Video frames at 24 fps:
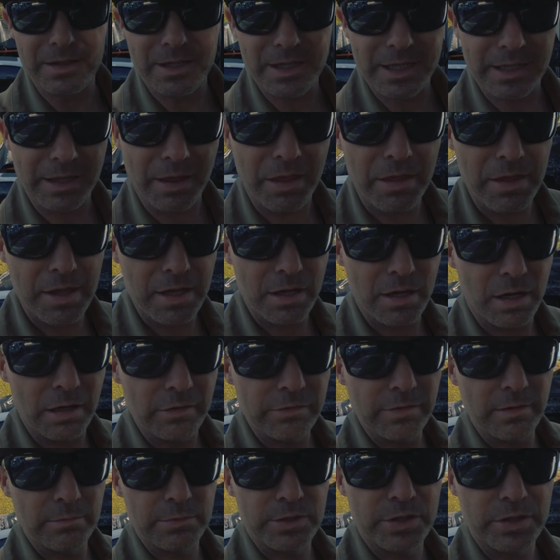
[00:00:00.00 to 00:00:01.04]
that I can think of.
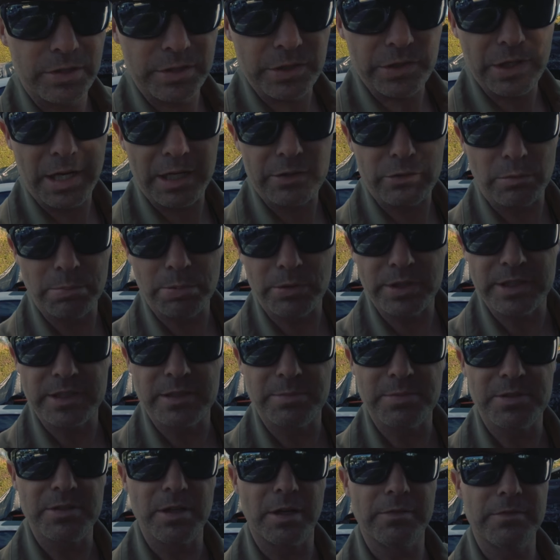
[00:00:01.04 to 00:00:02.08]
I'm sure you guys will point some
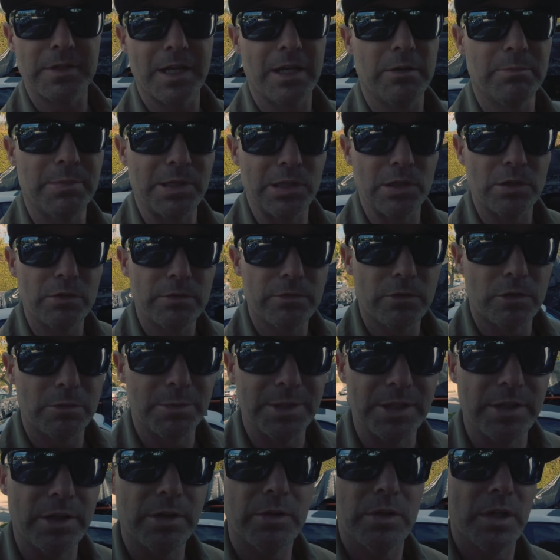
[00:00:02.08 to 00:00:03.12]
stuff down below for me
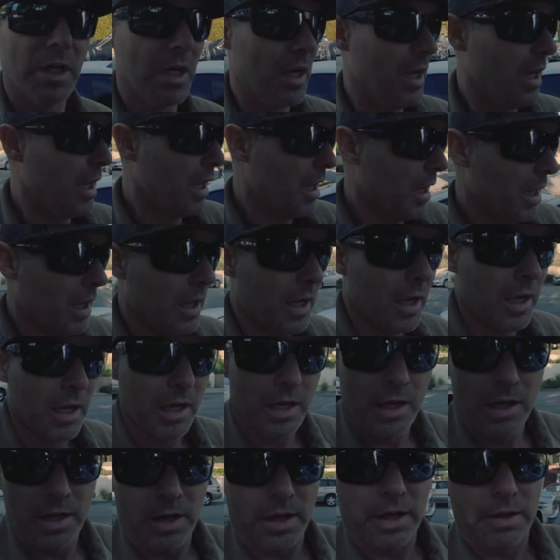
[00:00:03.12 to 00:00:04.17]
though,
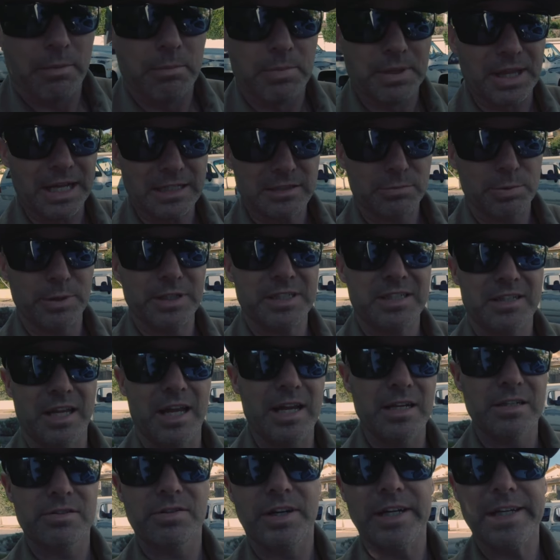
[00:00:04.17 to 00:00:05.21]
but that's where it
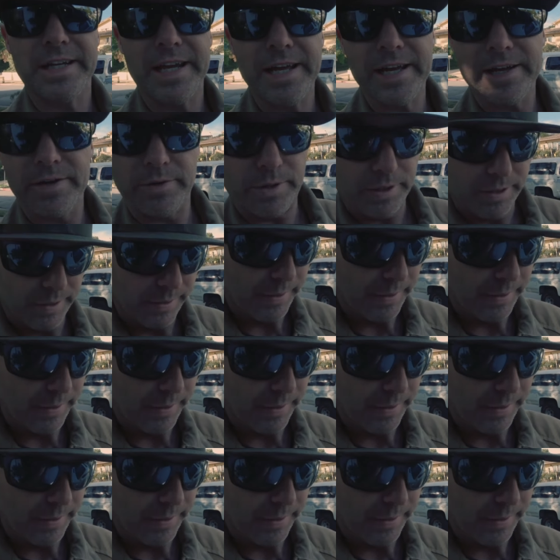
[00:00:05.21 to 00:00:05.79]
stands right now.